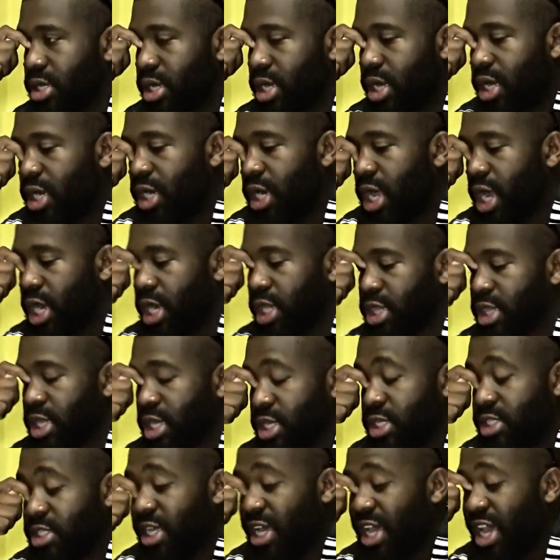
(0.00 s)
a lot of
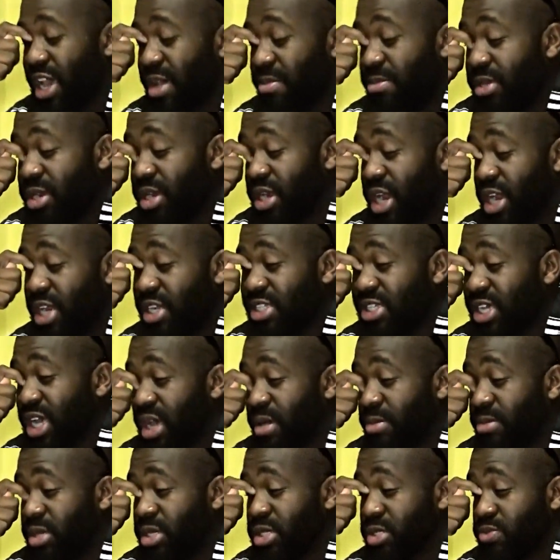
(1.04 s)
things that happen a lot of
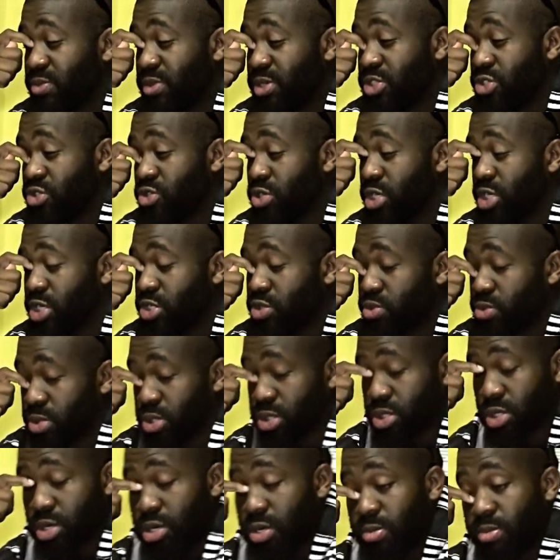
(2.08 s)
time is once you get to a
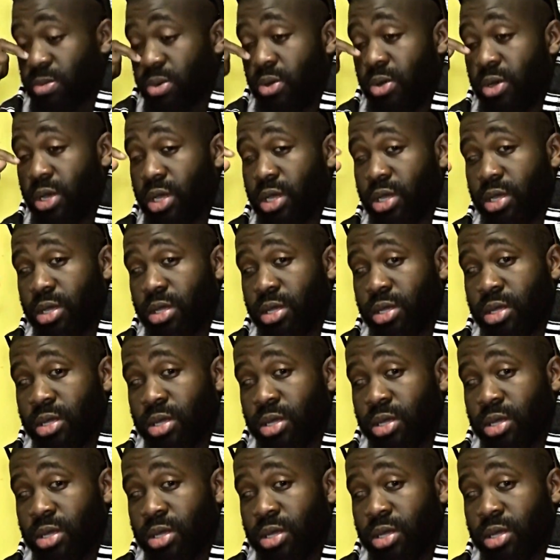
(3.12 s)
certain point,